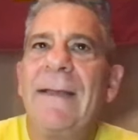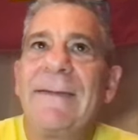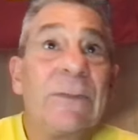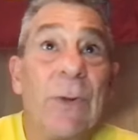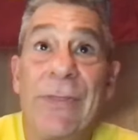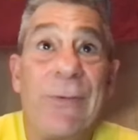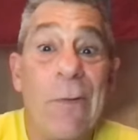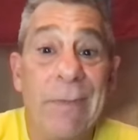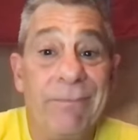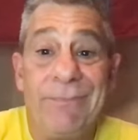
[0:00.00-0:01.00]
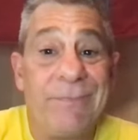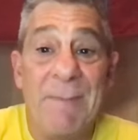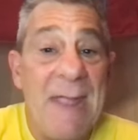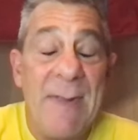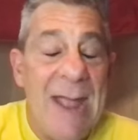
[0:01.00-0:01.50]
Since we're throwing
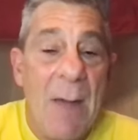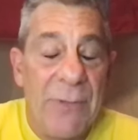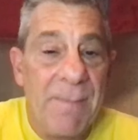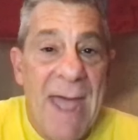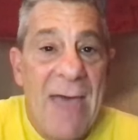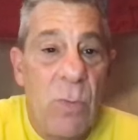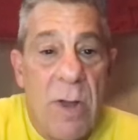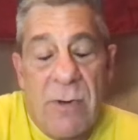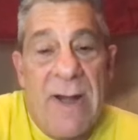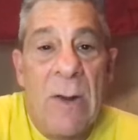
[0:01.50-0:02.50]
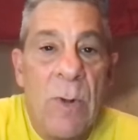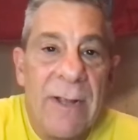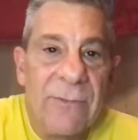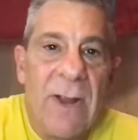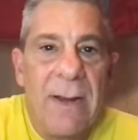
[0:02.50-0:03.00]
the baby out with the bathwater
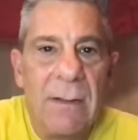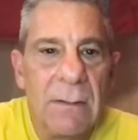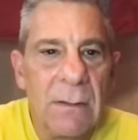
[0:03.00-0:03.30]
anyways, right?